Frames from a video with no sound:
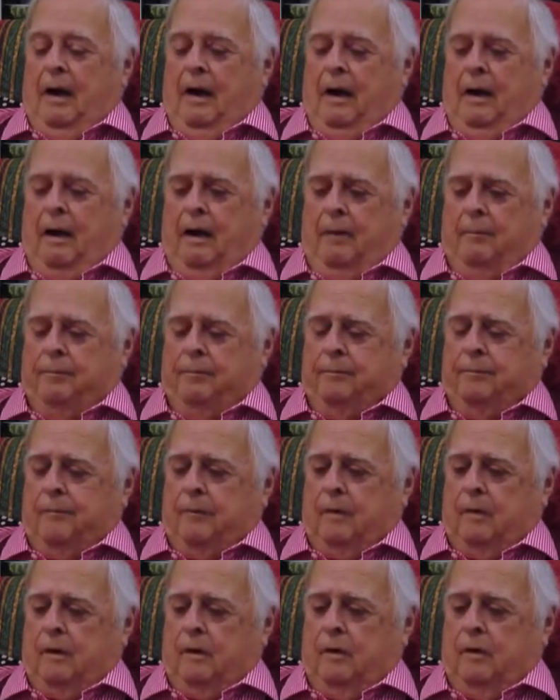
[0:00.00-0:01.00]
uh,
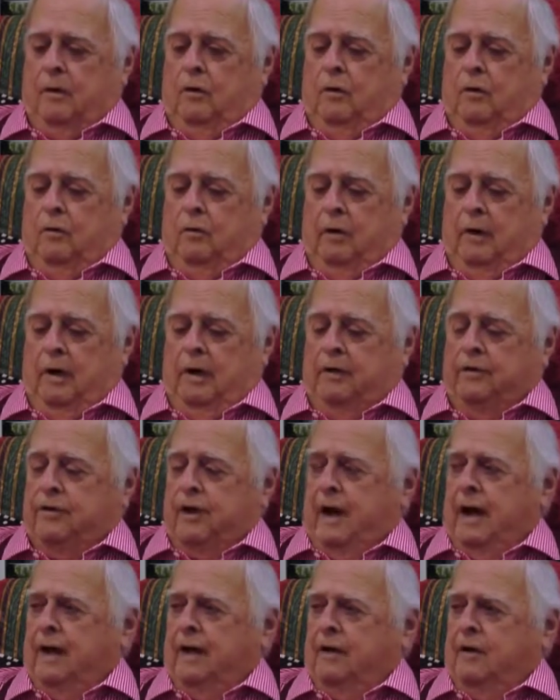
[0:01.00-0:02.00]
who raised
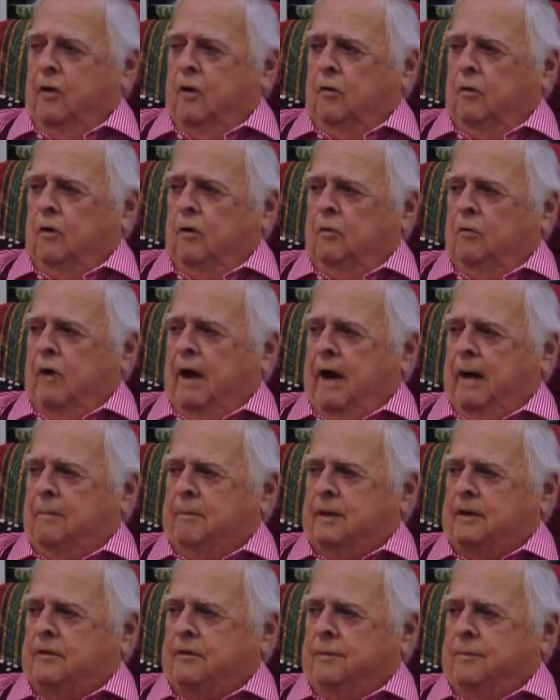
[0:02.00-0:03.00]
Angora
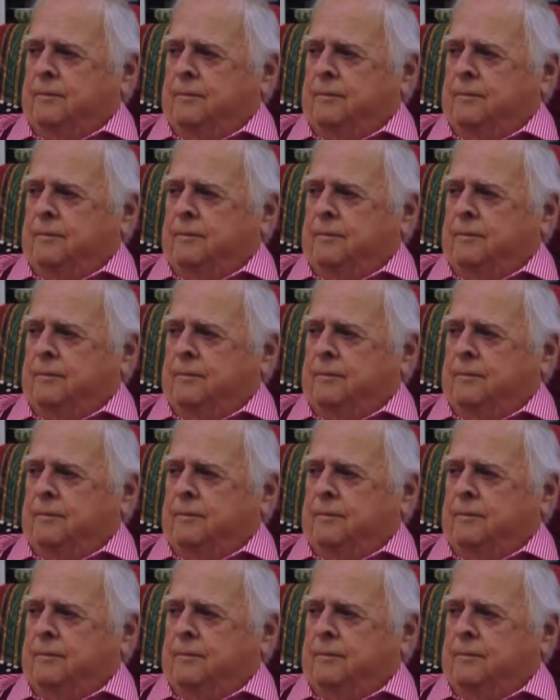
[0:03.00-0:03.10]
rabbits.